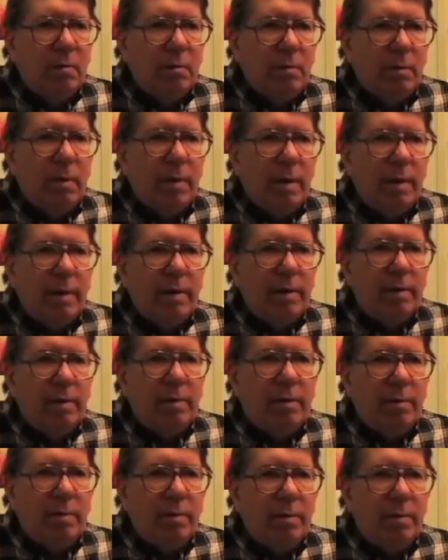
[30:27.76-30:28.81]
we were lacking
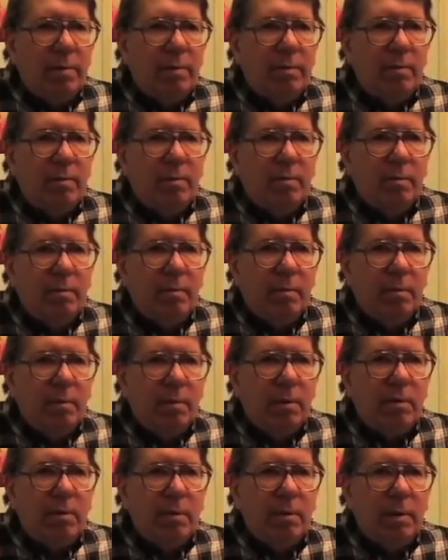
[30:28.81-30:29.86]
some of the
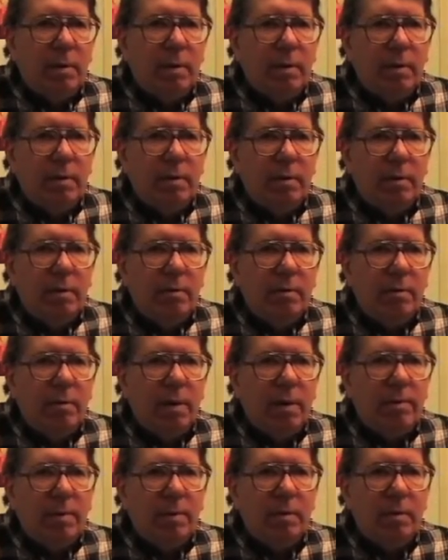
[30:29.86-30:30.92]
underlying
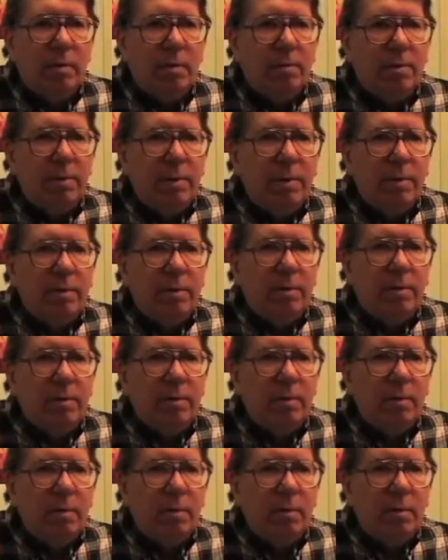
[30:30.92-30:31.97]
optic lobes also.
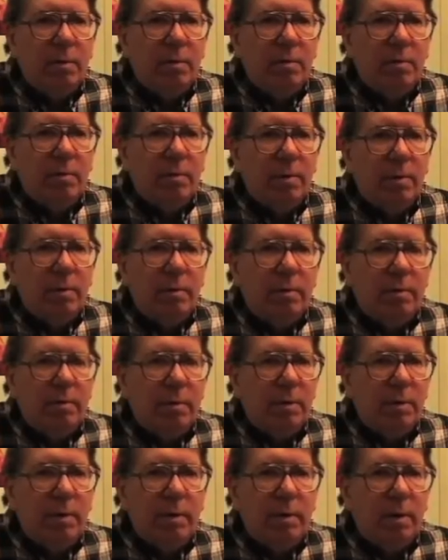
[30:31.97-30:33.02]
But
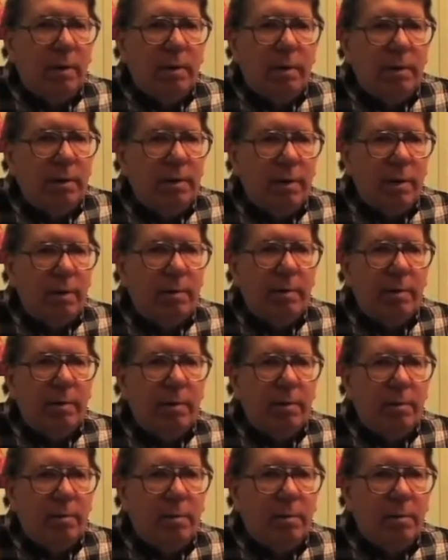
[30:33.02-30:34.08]
cineoculus had
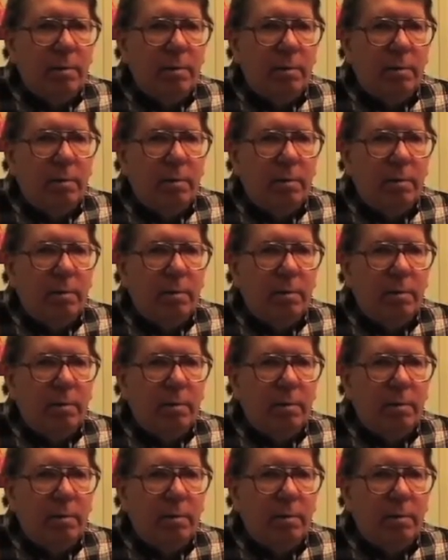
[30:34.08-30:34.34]
rhythms.